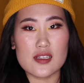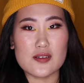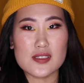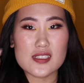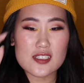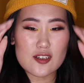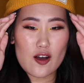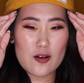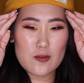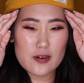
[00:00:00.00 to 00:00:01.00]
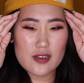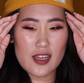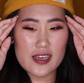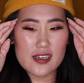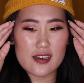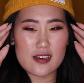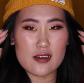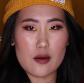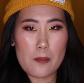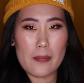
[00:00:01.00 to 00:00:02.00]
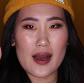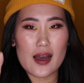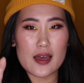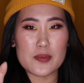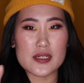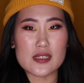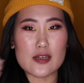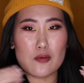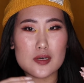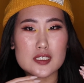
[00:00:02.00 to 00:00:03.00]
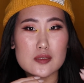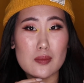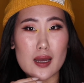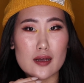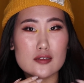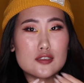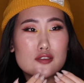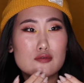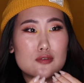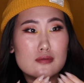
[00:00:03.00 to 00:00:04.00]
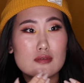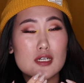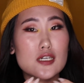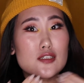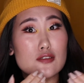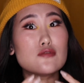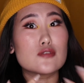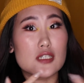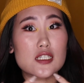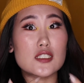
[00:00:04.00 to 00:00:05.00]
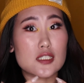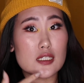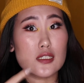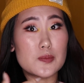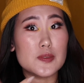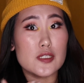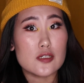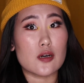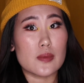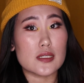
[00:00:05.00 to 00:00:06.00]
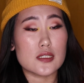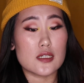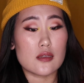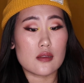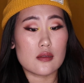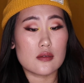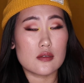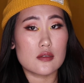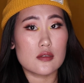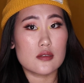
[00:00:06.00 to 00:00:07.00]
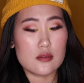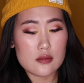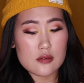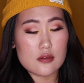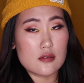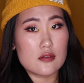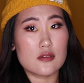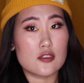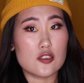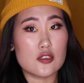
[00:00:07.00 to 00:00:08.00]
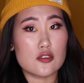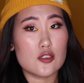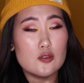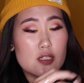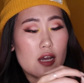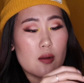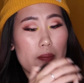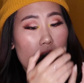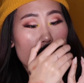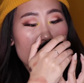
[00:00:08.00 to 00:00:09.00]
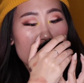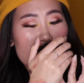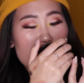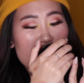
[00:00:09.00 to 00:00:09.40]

That was such an awkward, like, bye, because I don't want to smile because you know you're gonna see lipstick on my teeth. There's no doubt about it.